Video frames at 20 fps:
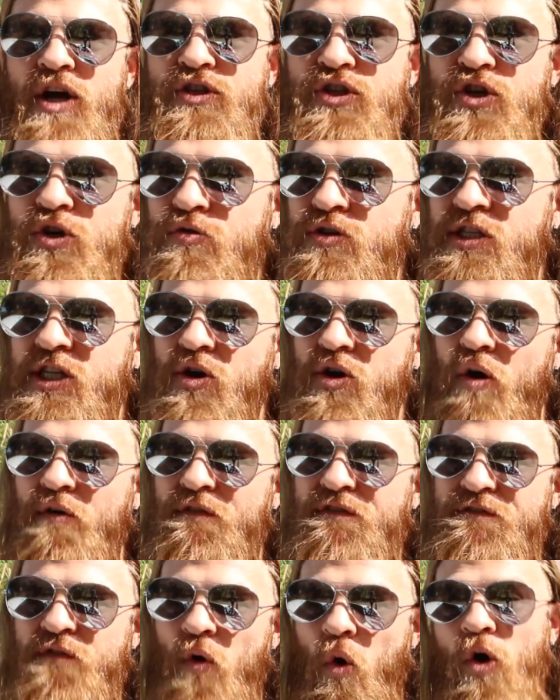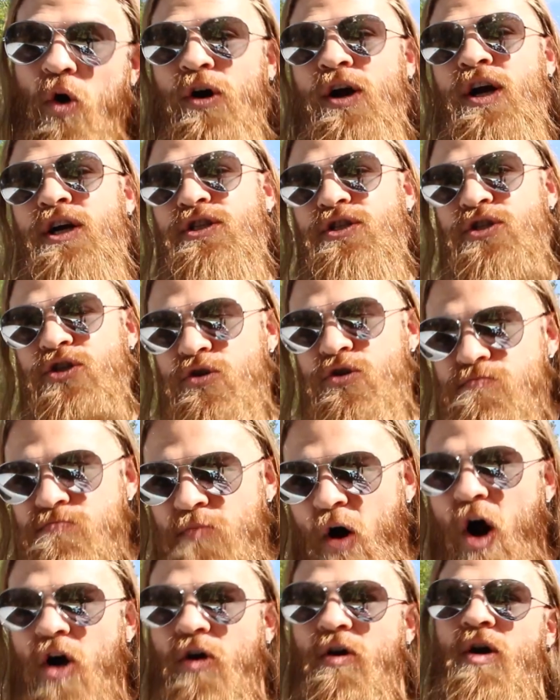204
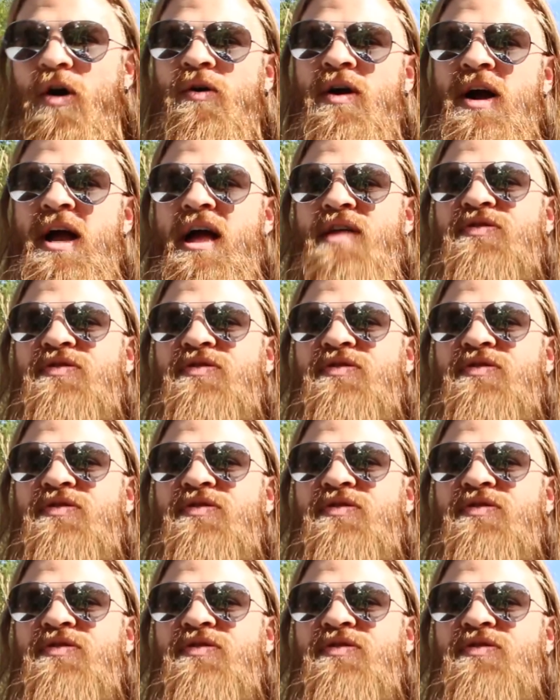tomorrow.